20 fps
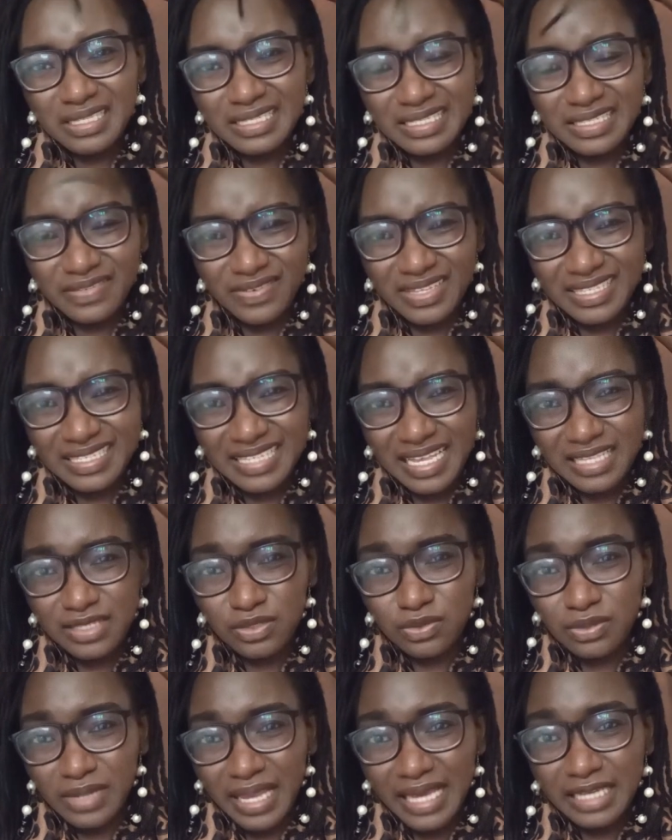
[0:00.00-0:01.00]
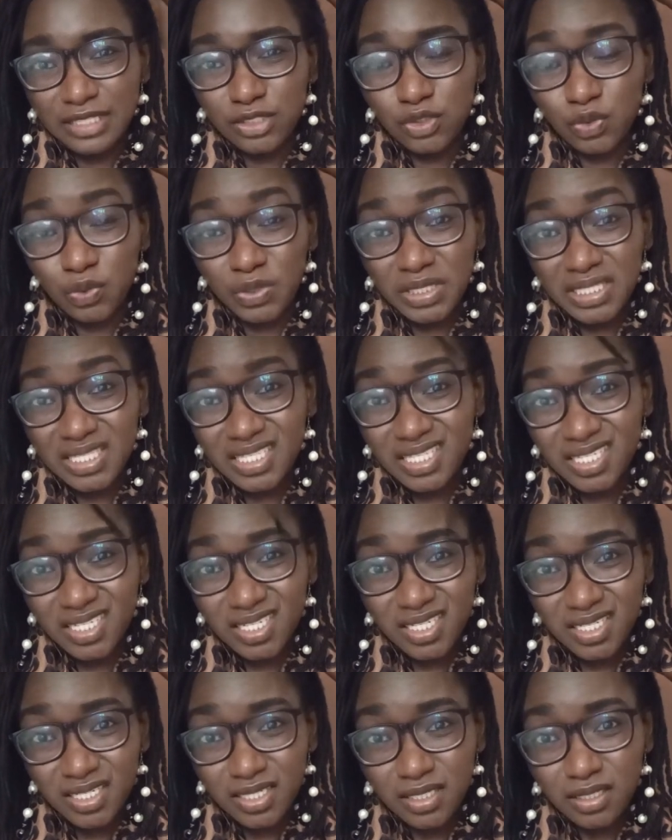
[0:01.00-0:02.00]
it even starts to like
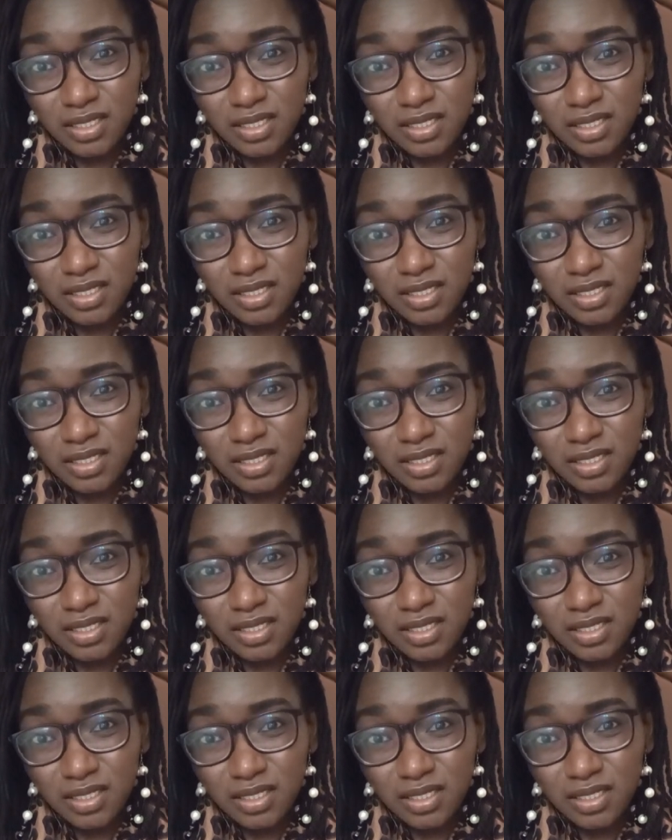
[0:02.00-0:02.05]
twist.